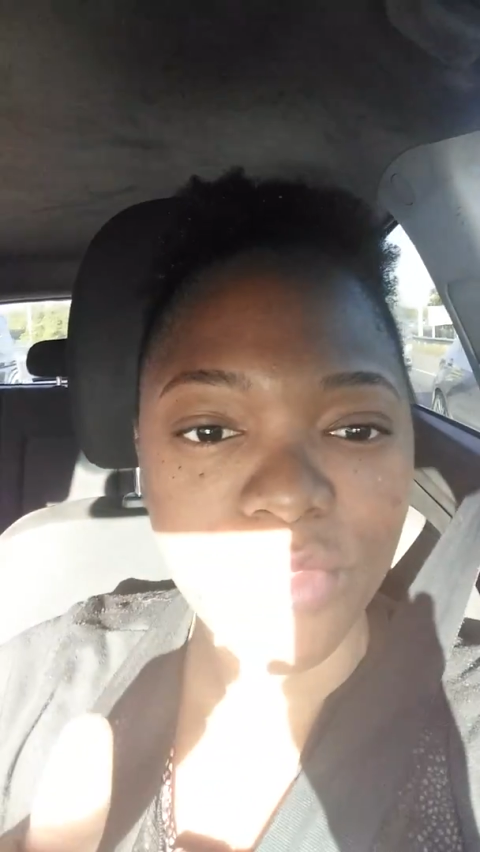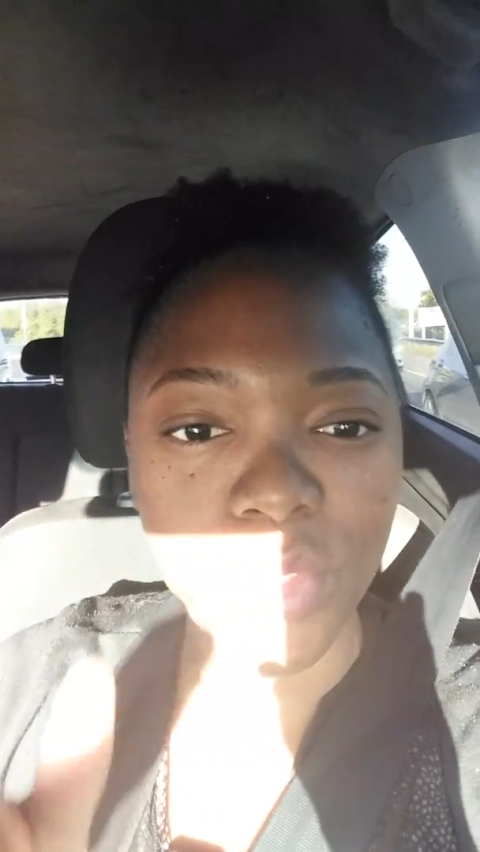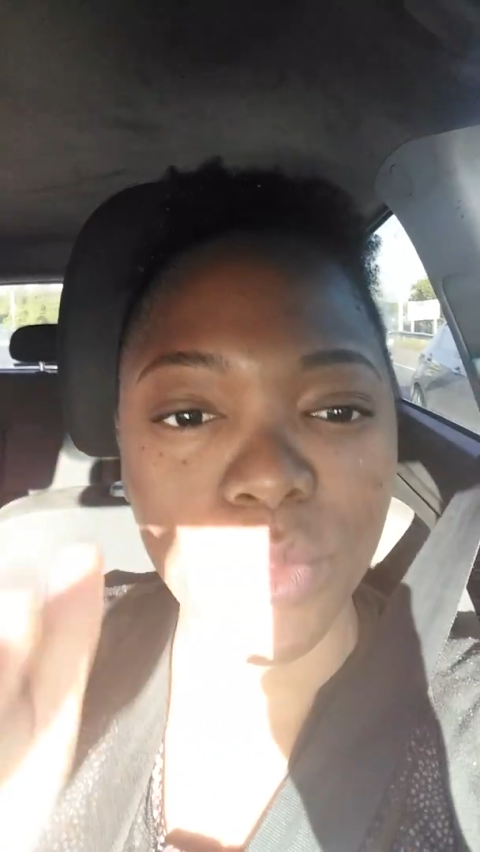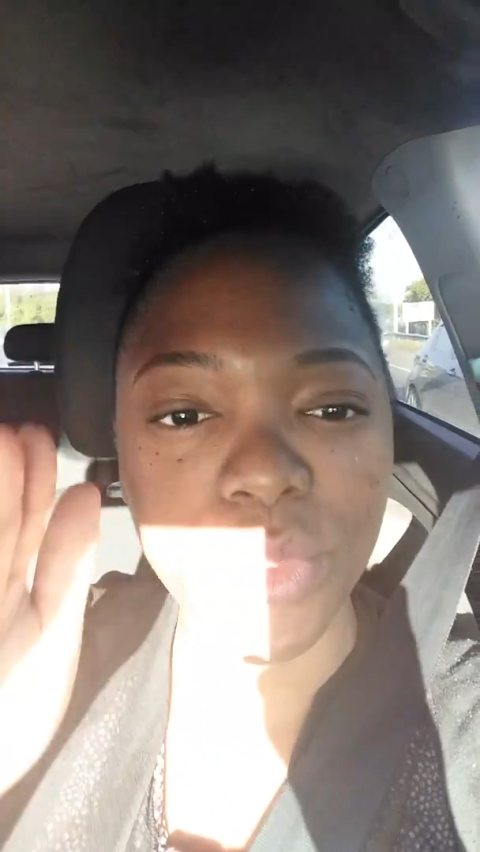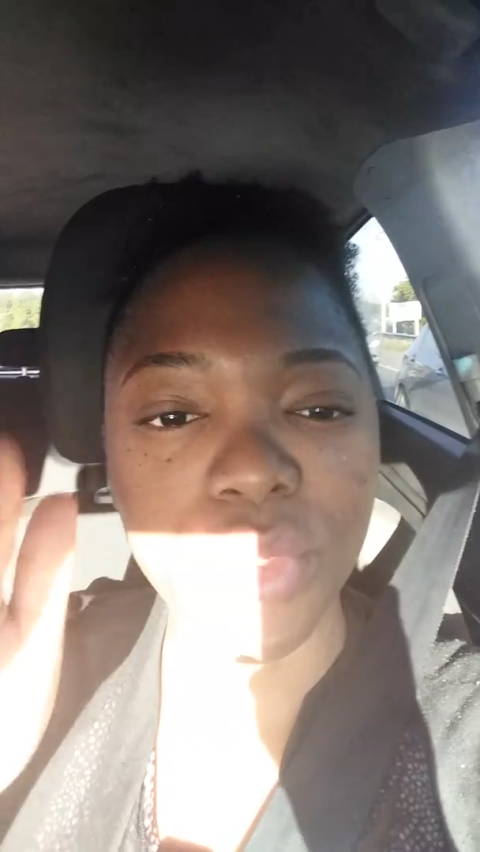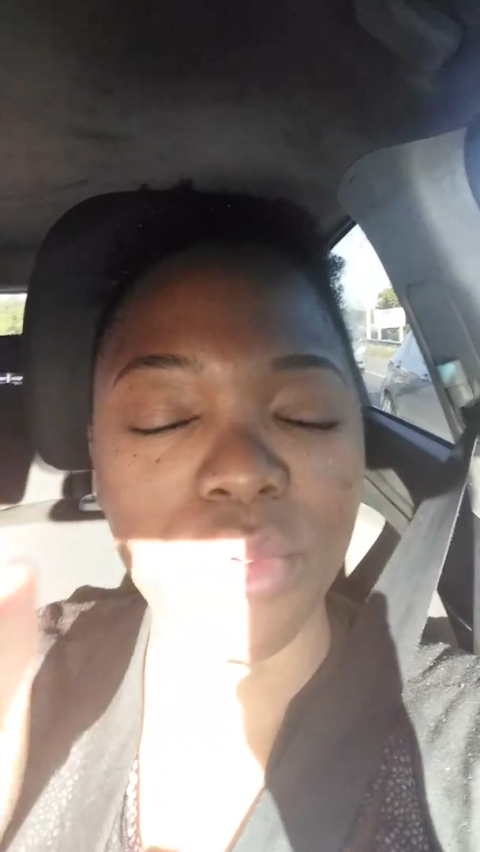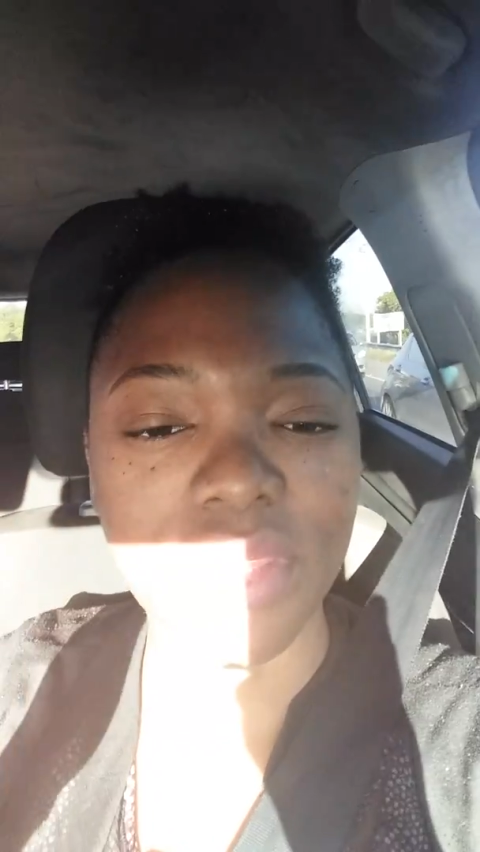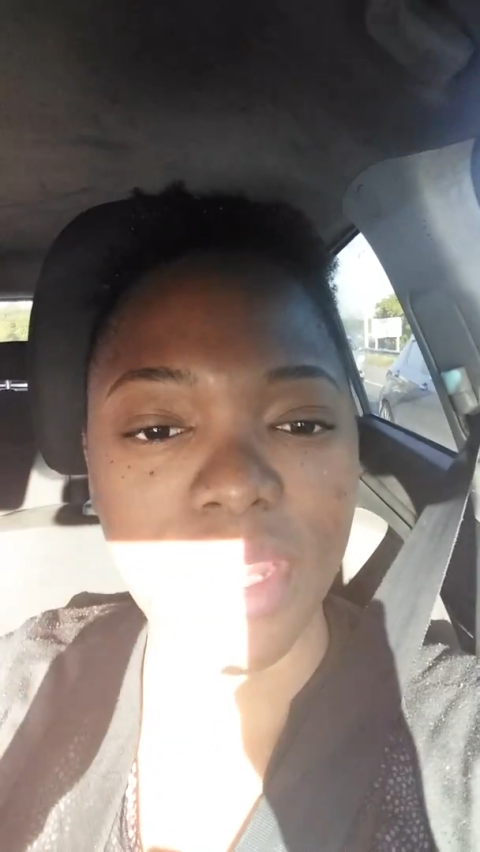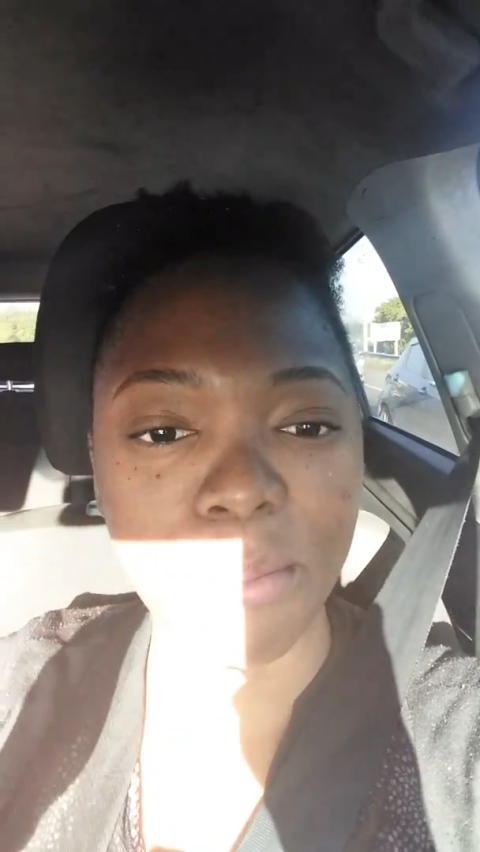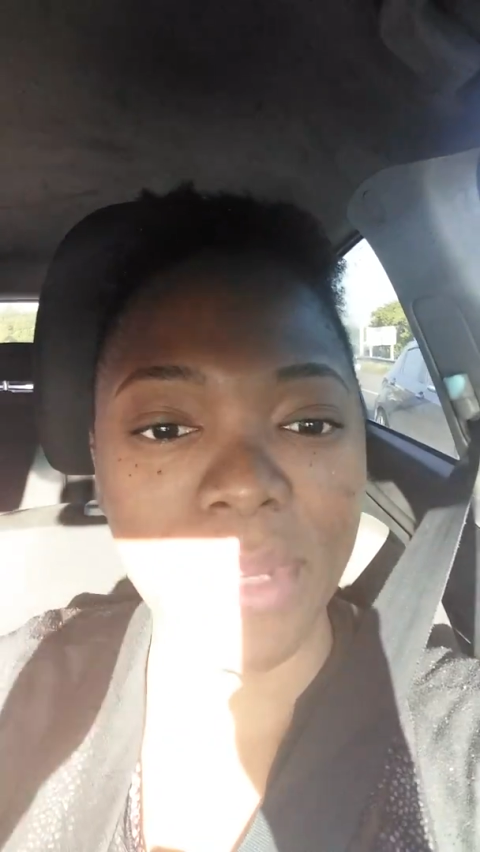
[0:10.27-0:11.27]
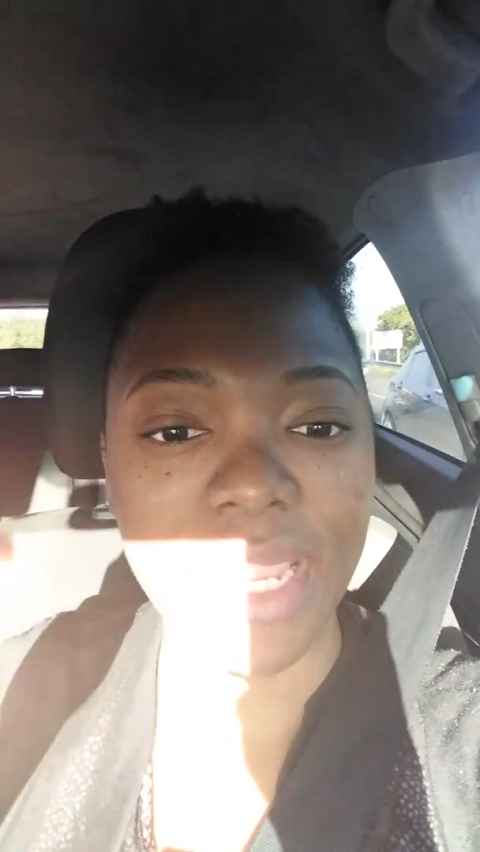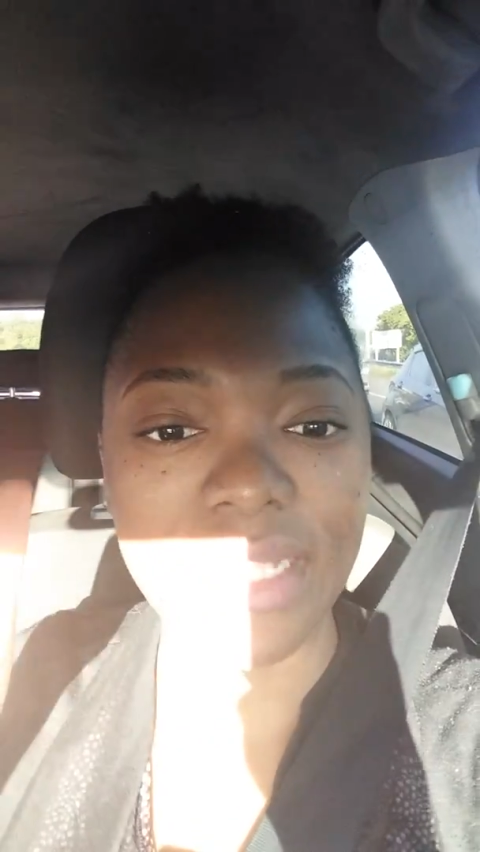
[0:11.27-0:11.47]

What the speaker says: you would know that my